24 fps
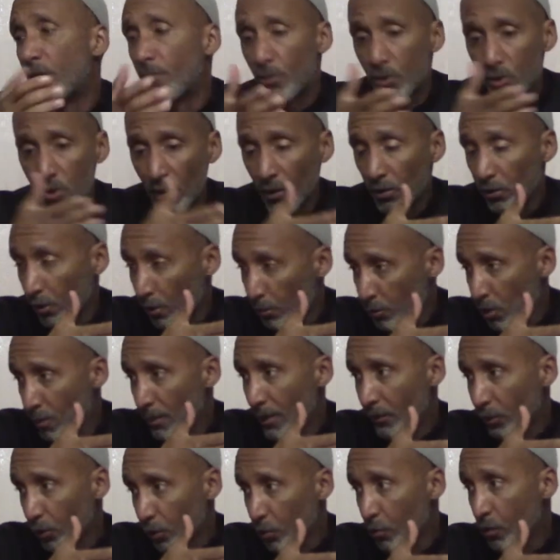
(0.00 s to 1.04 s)
in particular we're talking
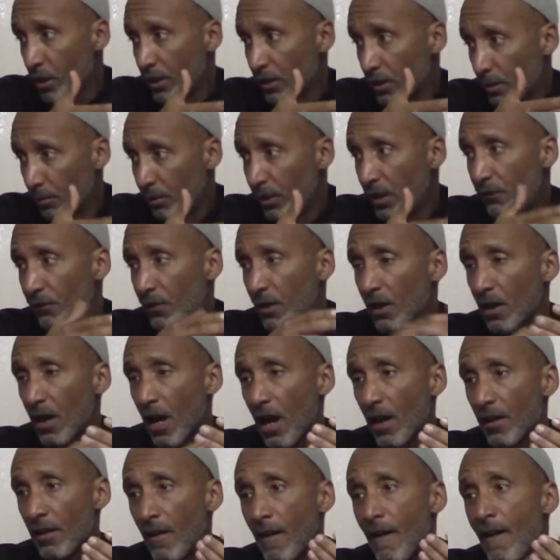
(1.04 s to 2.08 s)
about the creed, the belief in
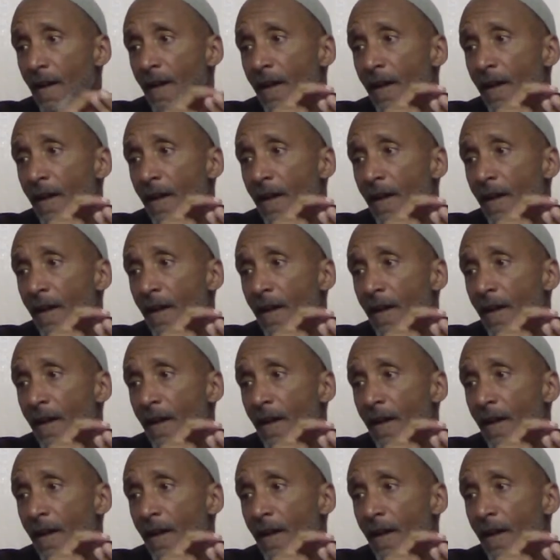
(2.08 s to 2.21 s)
God,